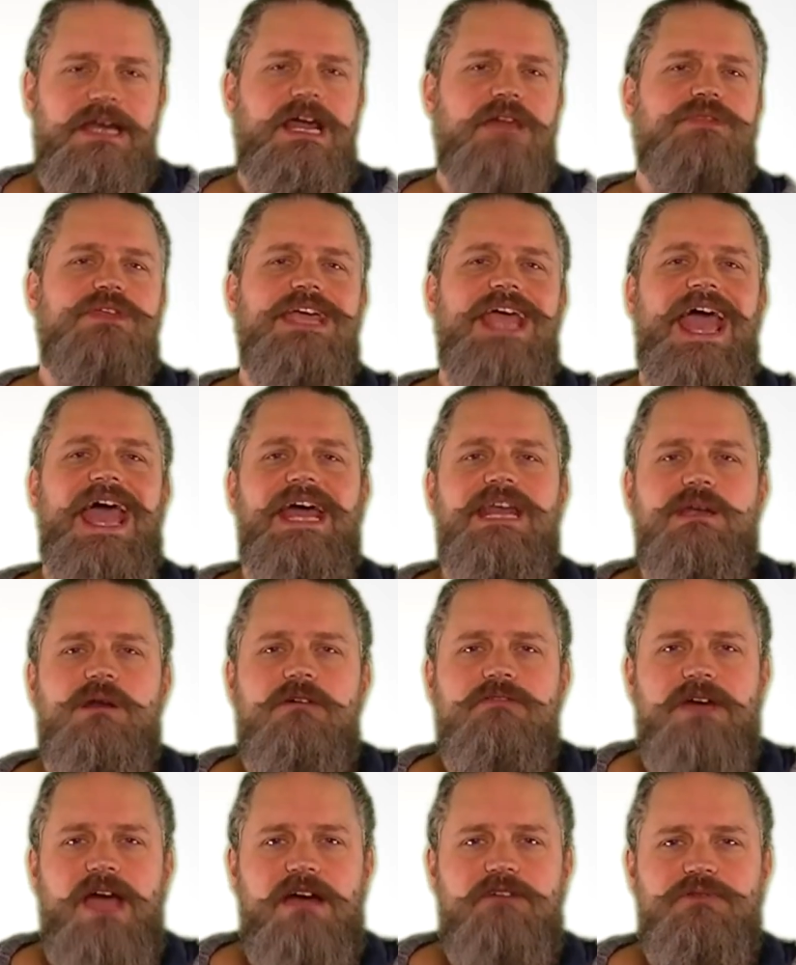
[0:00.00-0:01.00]
at the end
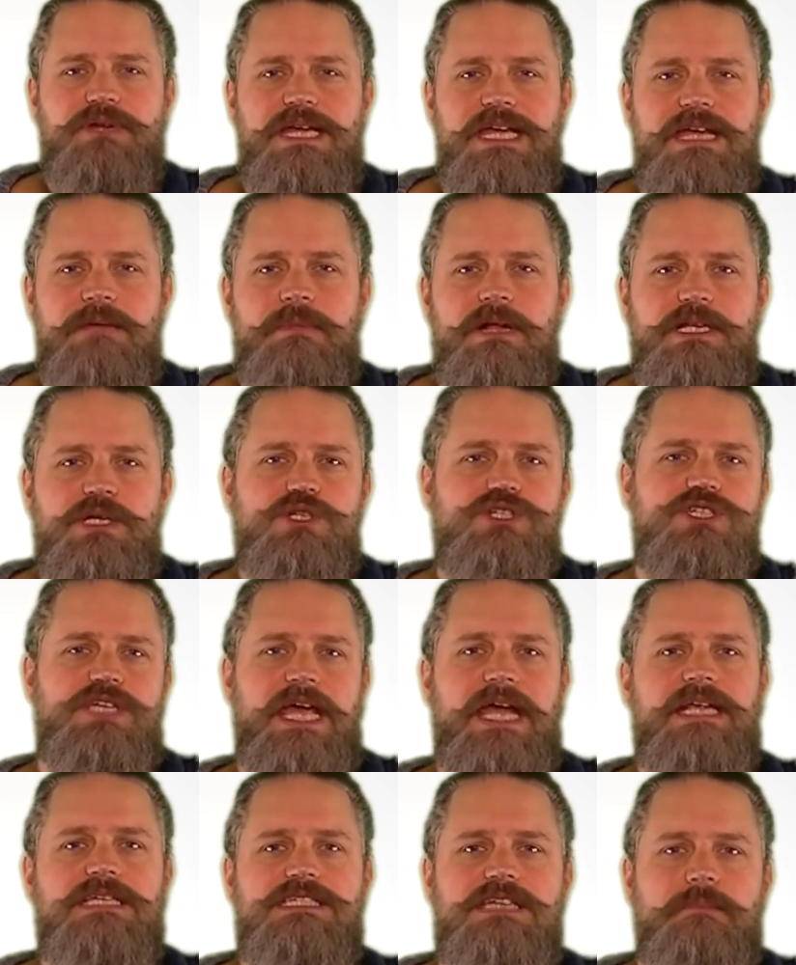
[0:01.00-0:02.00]
of every email, you're
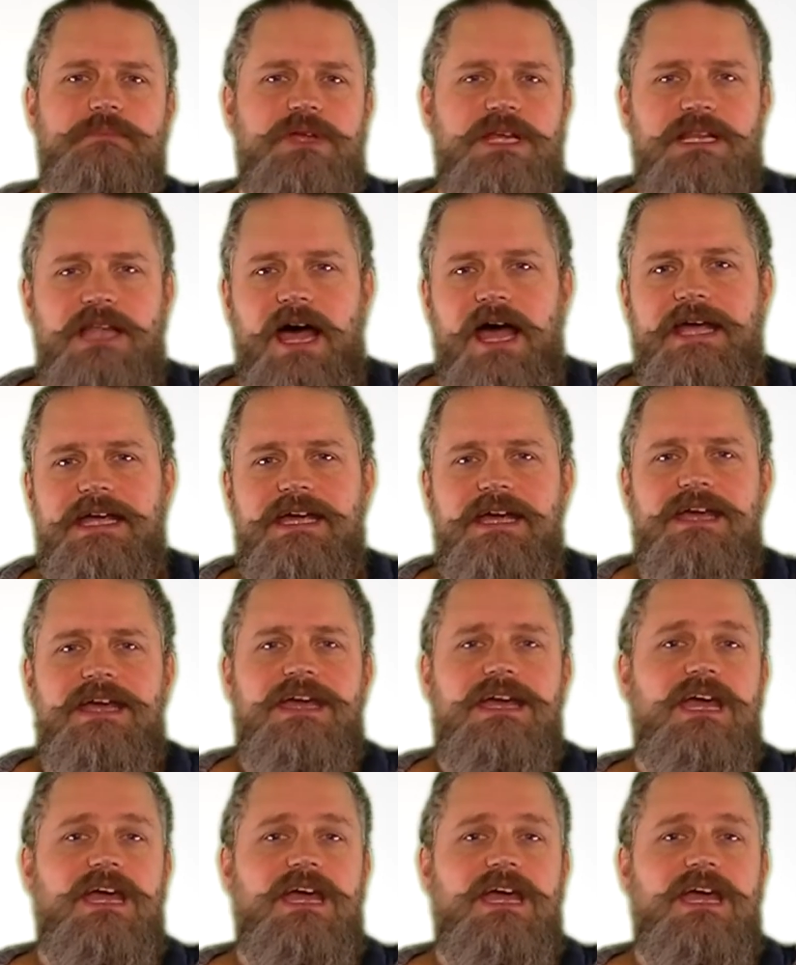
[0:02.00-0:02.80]
saying something like,